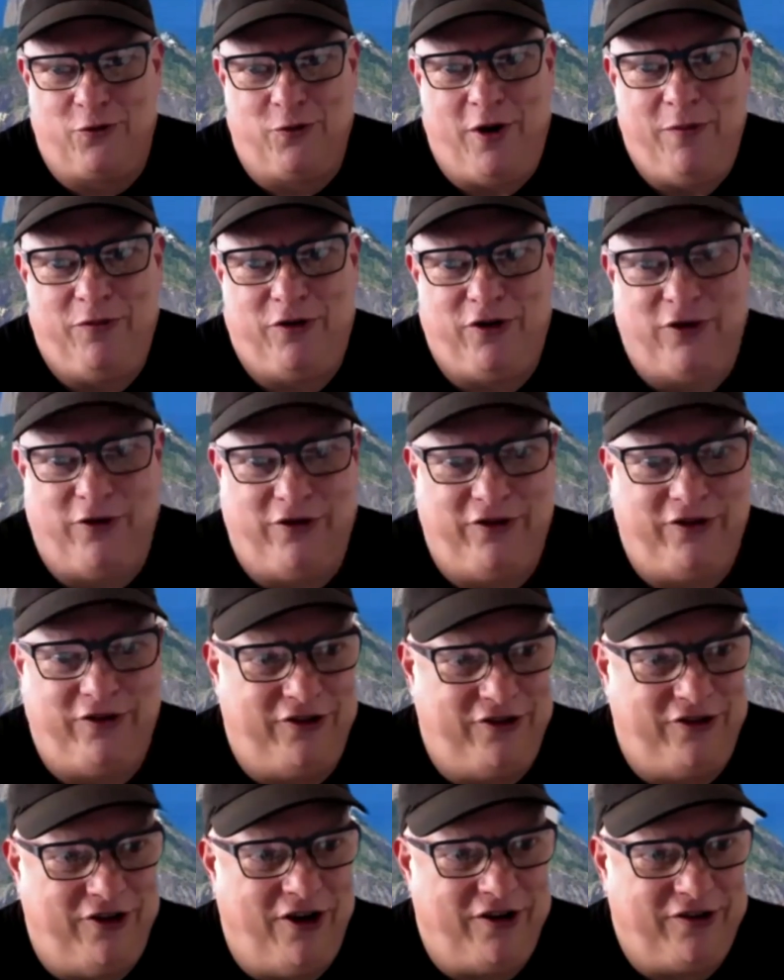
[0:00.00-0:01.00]
web series? Is it
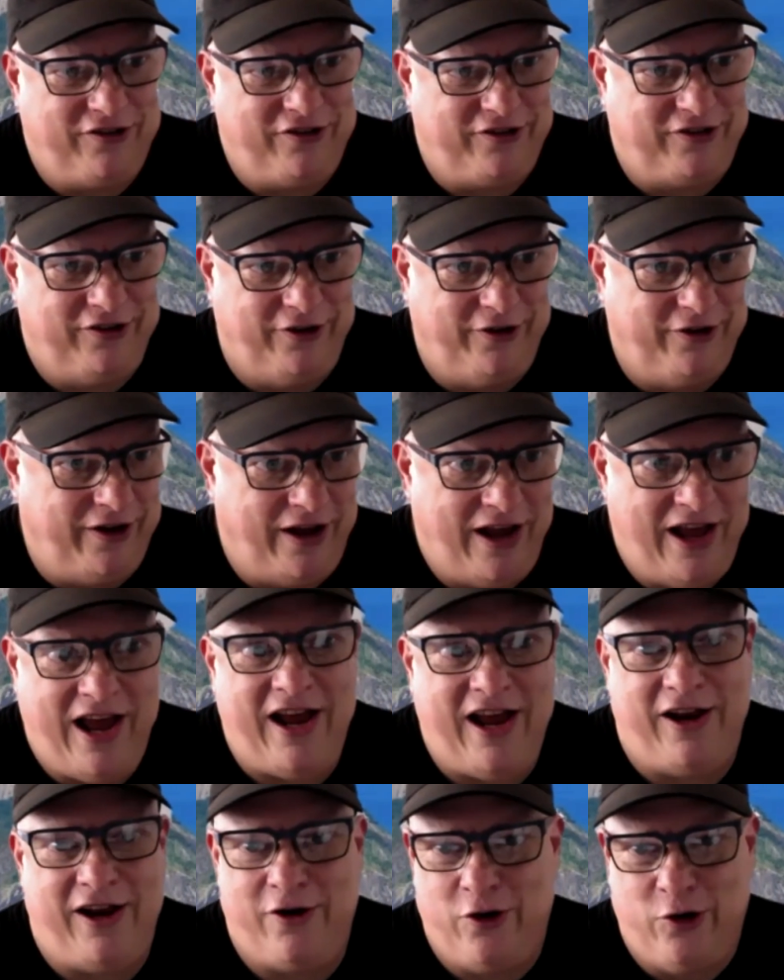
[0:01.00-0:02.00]
just to,
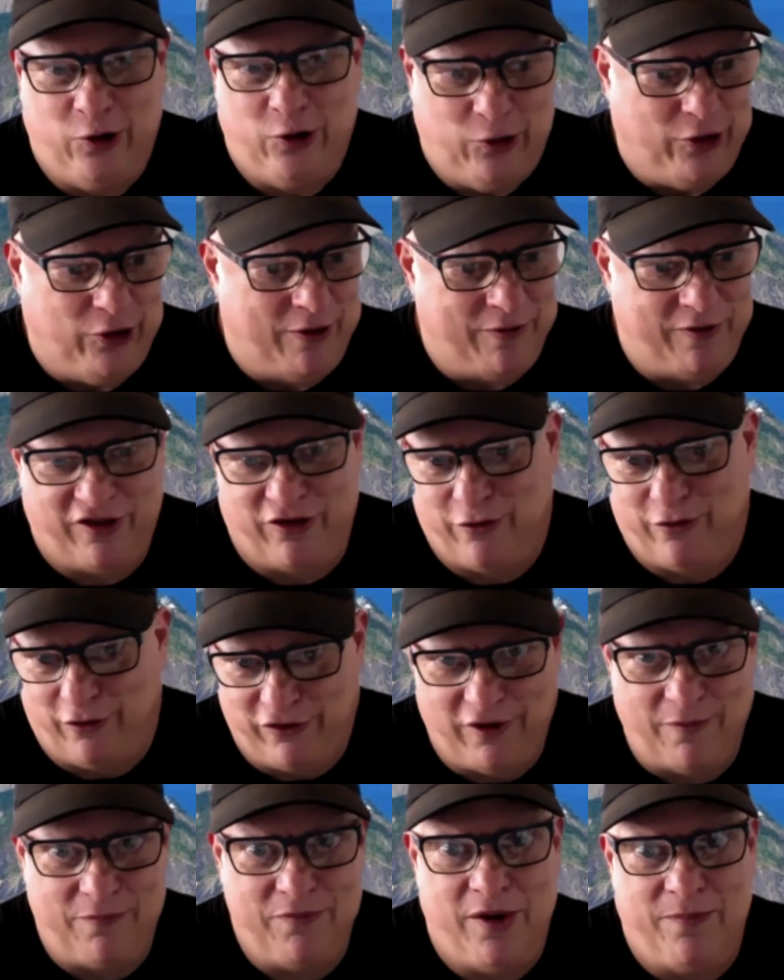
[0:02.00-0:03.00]
hey, cool, I'm going to throw
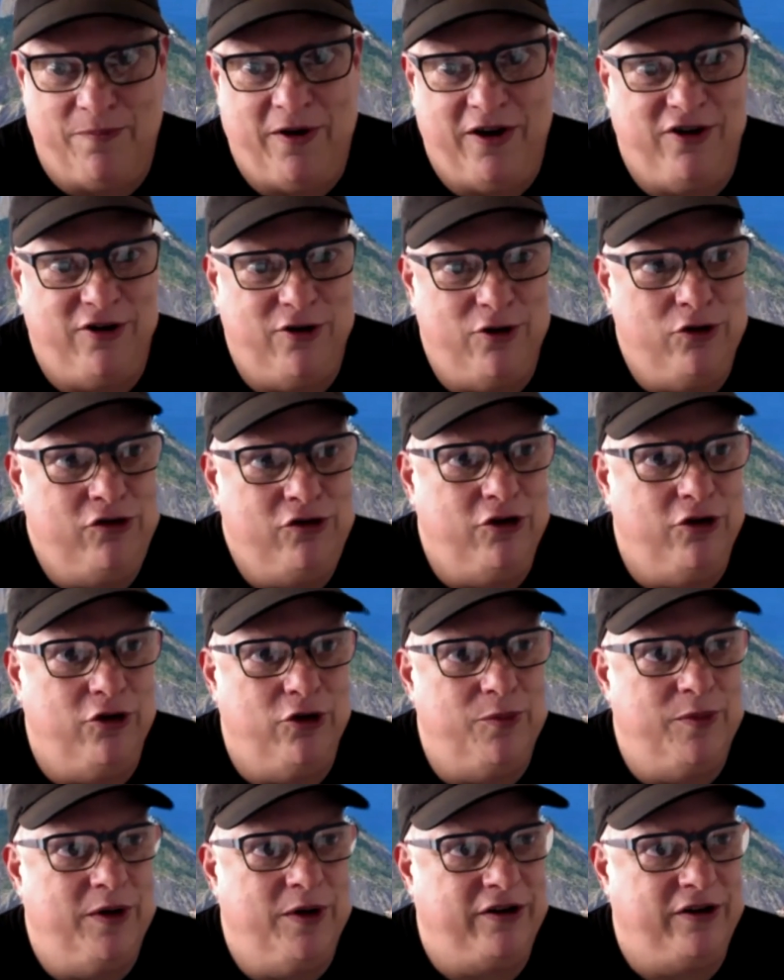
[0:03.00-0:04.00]
something up on YouTube
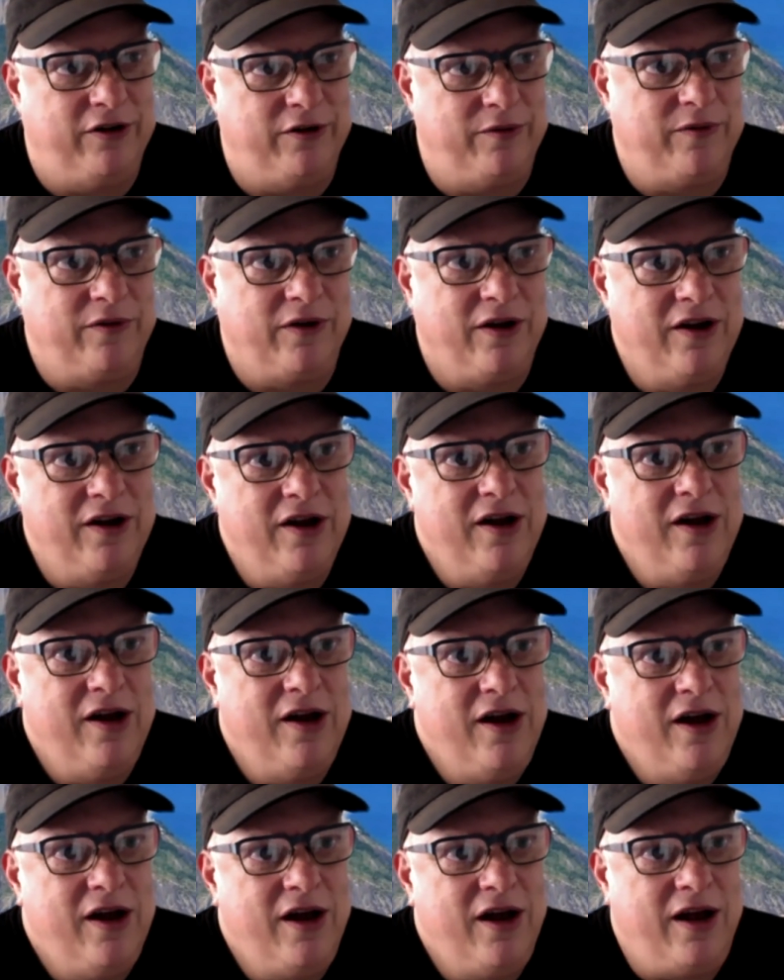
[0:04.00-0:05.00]
and you,
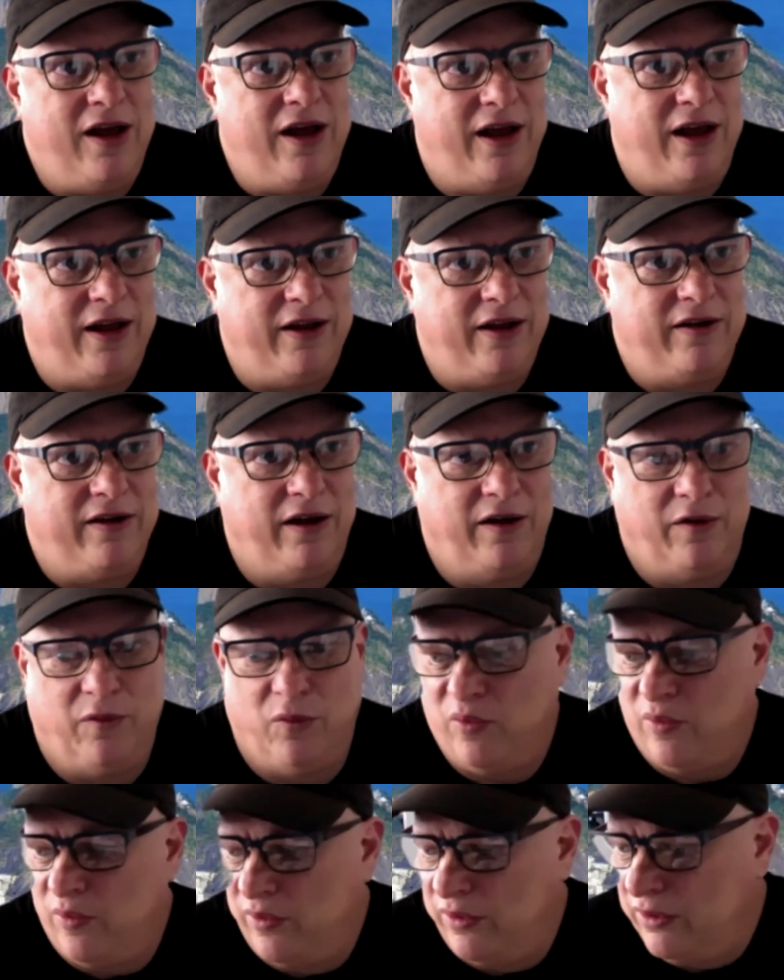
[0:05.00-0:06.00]
and
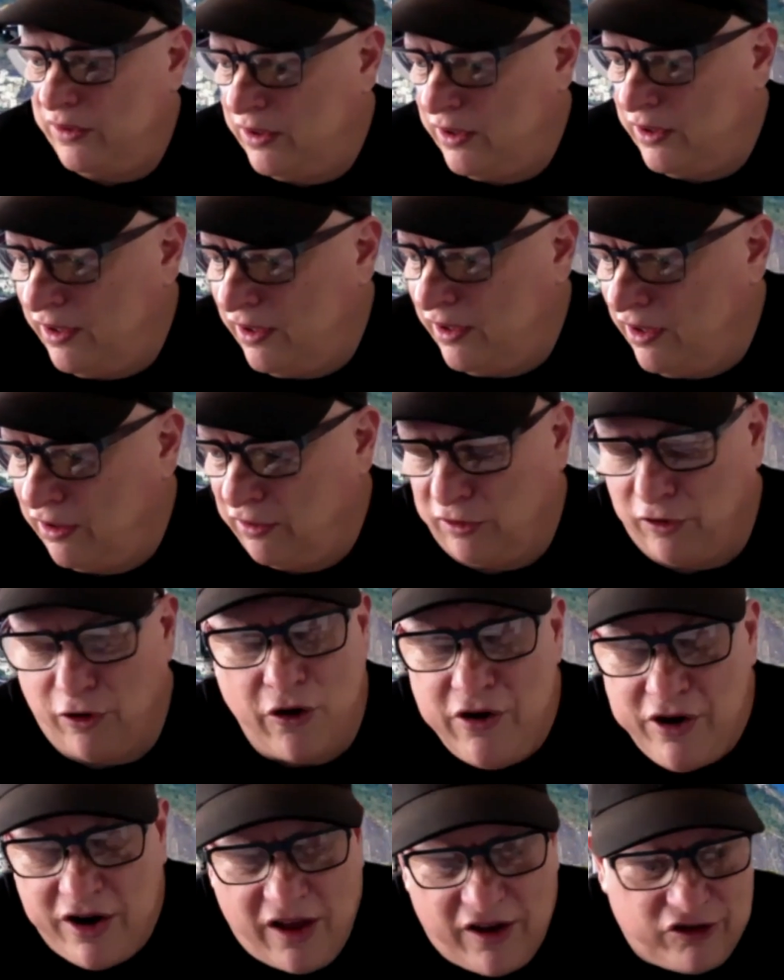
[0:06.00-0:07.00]
a
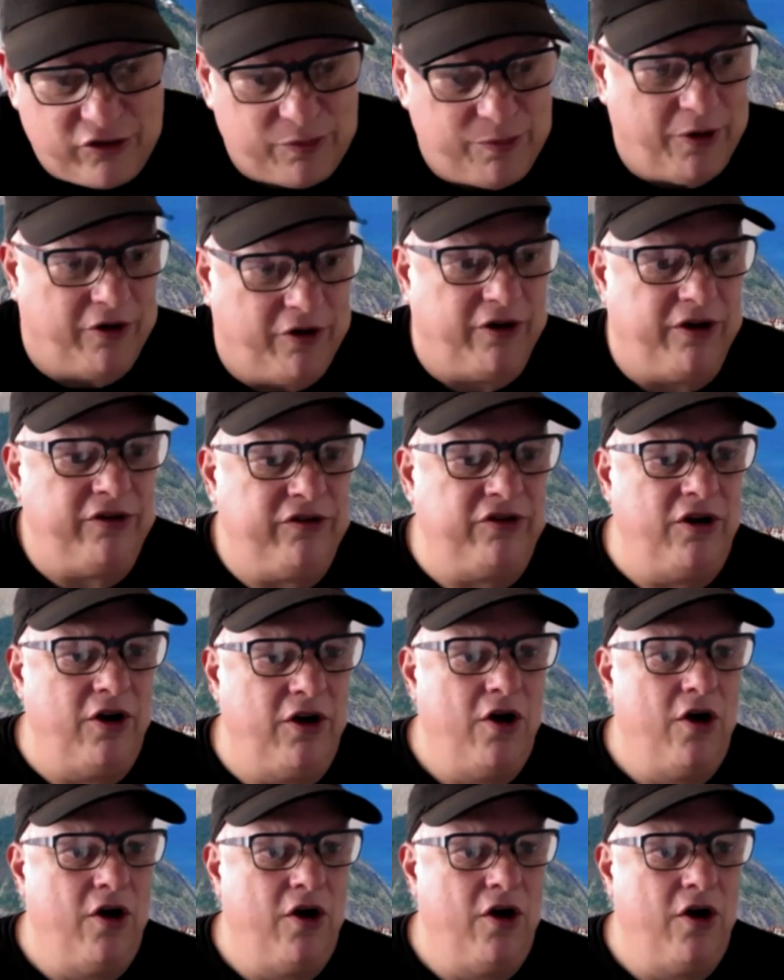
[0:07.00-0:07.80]
learning experience?